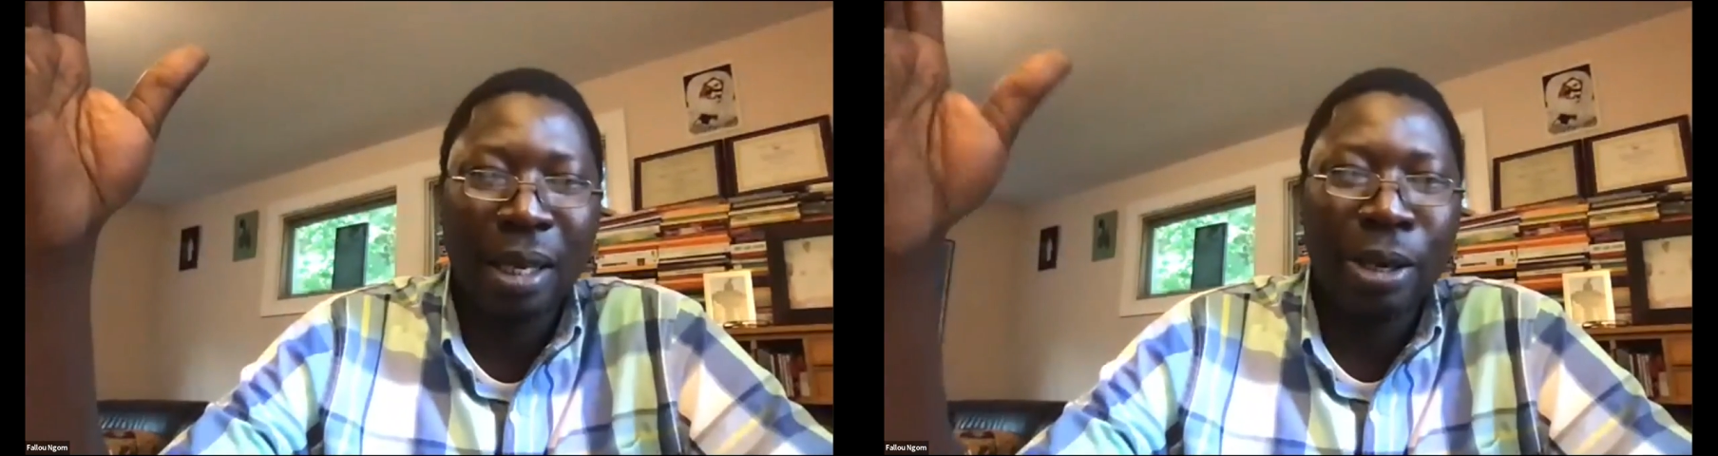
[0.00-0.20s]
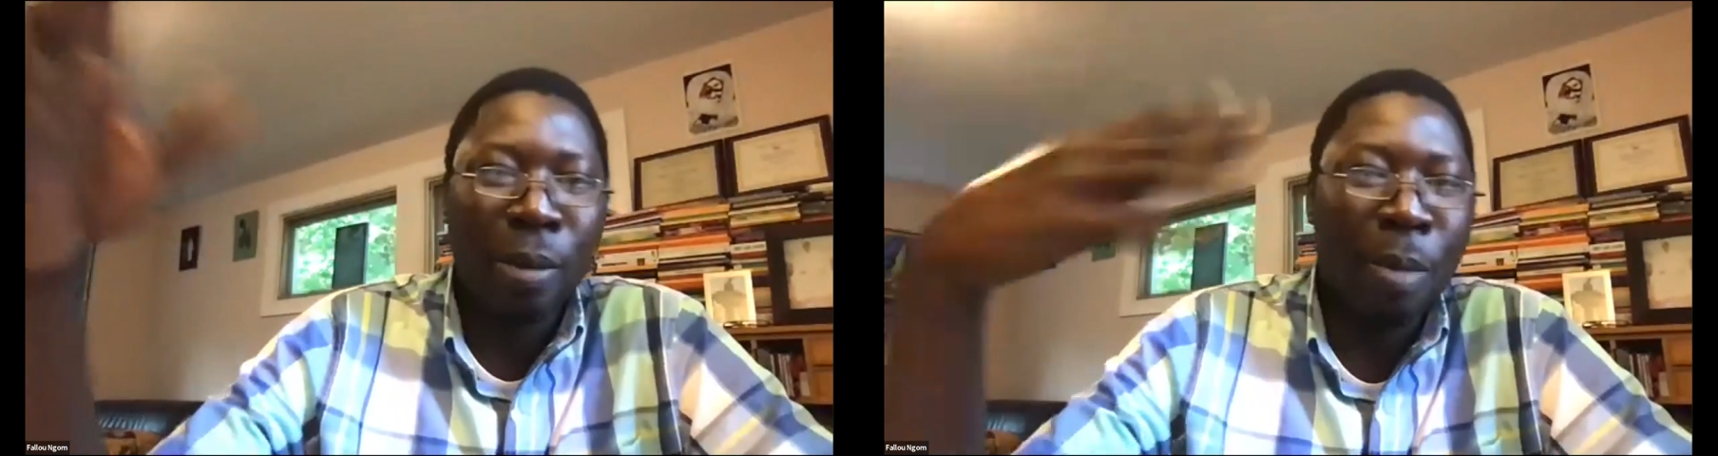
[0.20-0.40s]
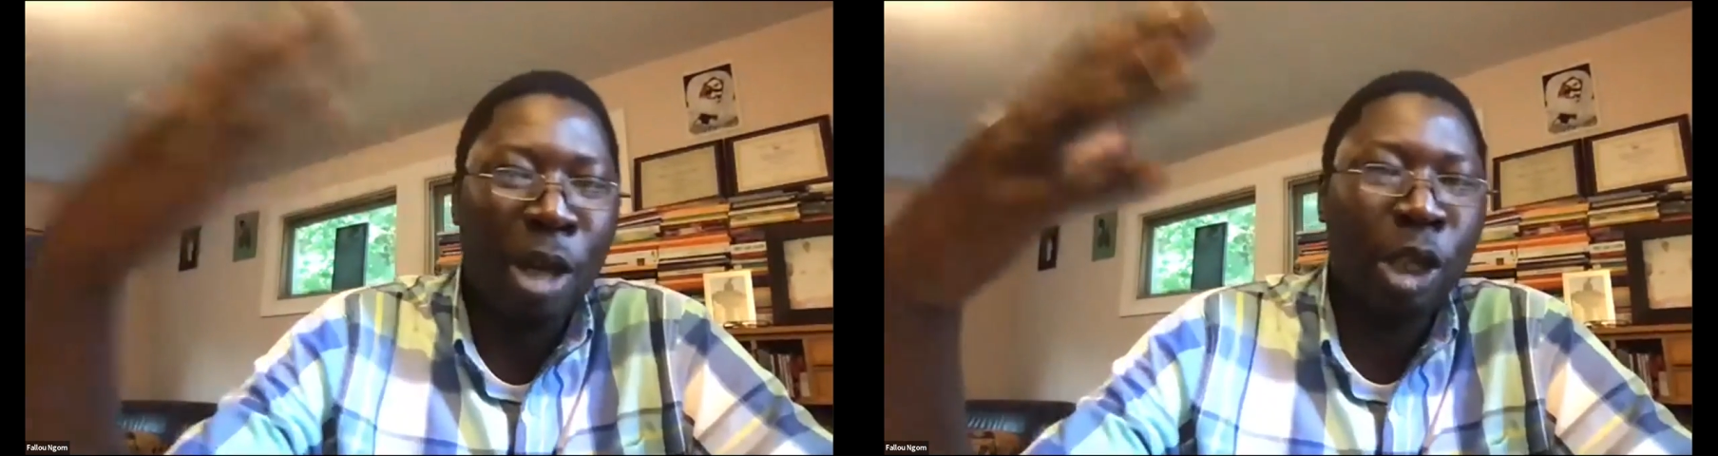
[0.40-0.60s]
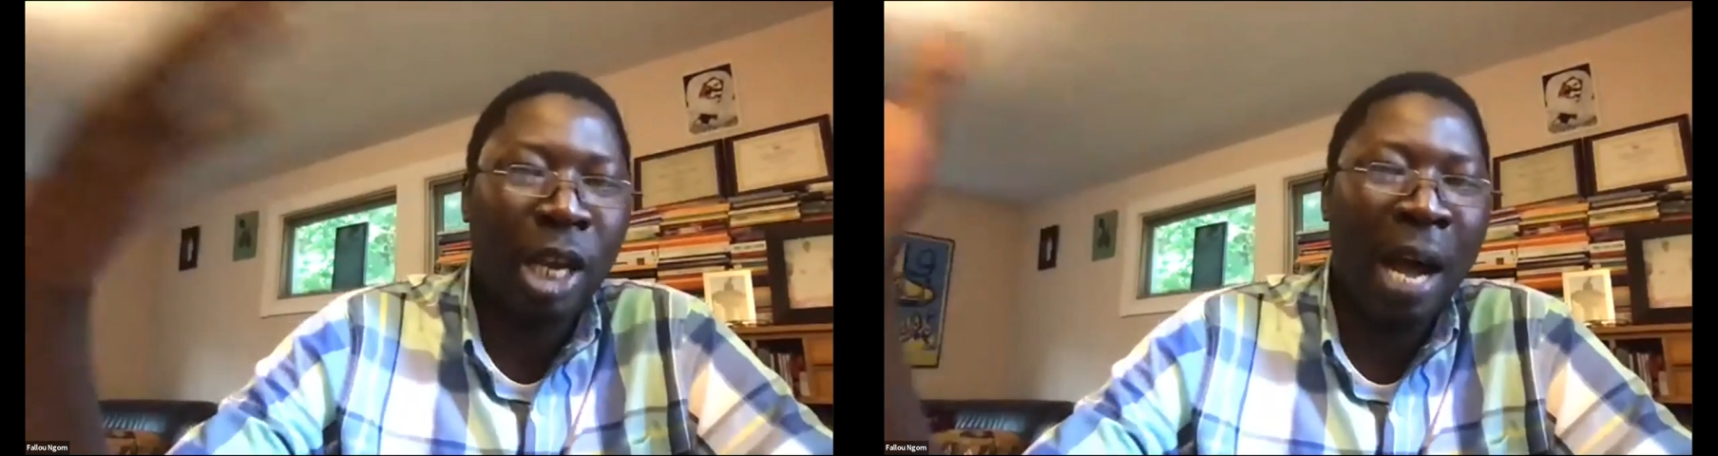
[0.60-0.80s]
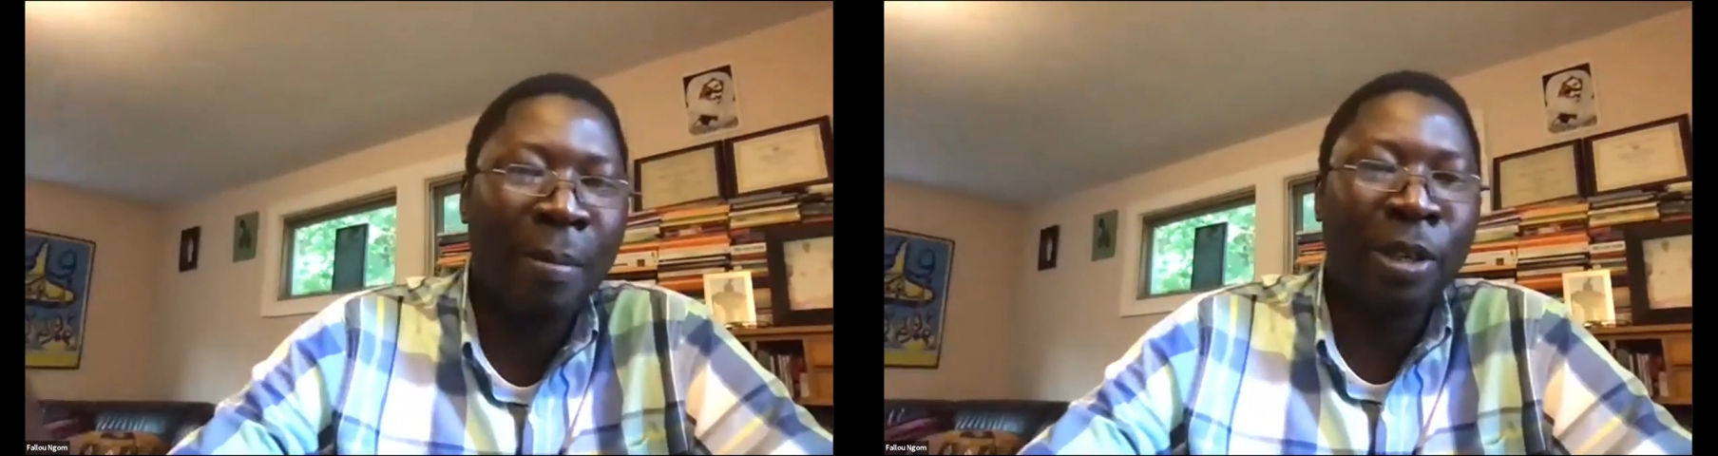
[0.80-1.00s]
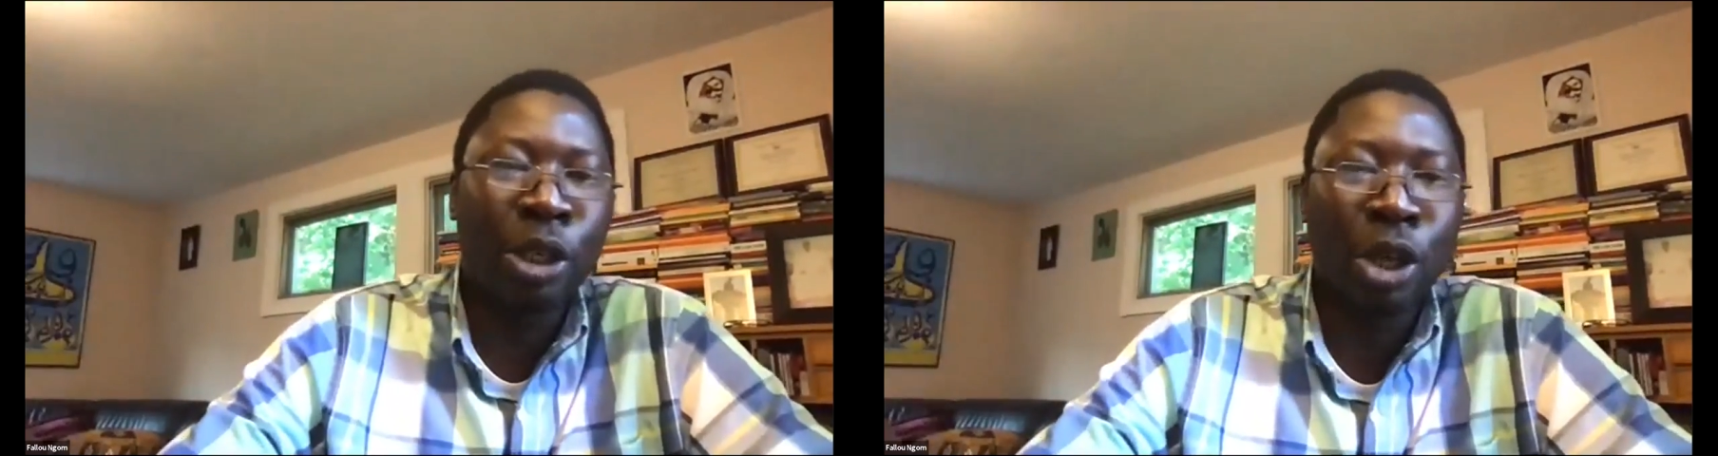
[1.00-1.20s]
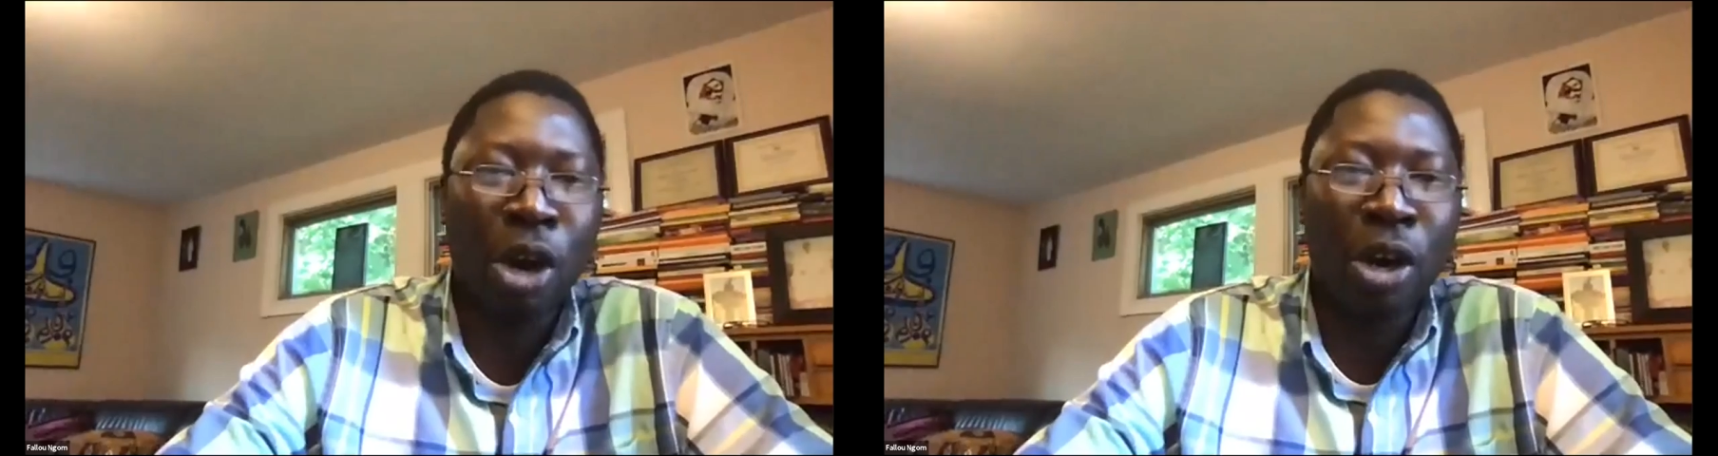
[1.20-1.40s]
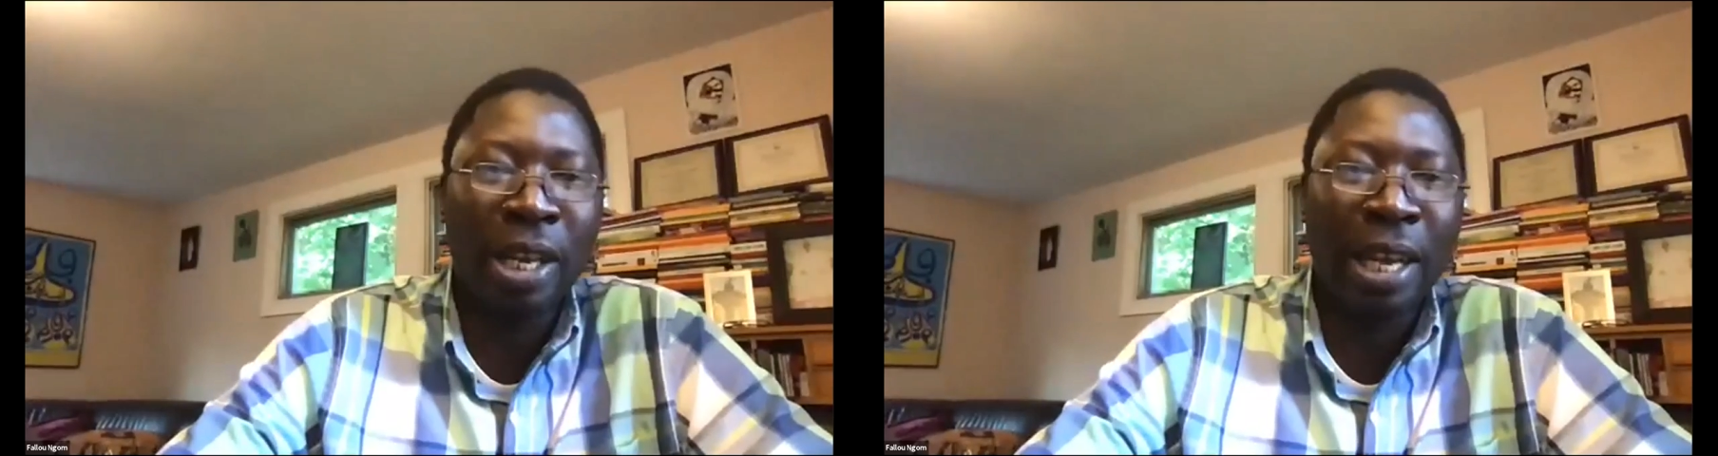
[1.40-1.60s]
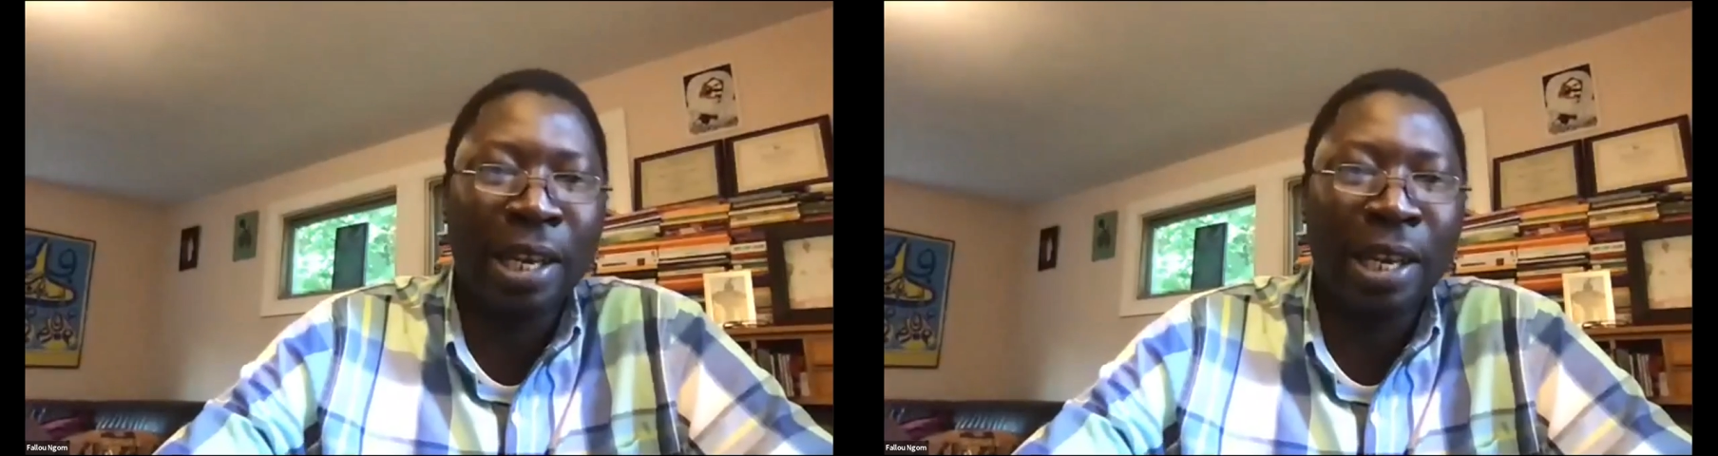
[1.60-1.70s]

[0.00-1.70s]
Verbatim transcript: The most common story that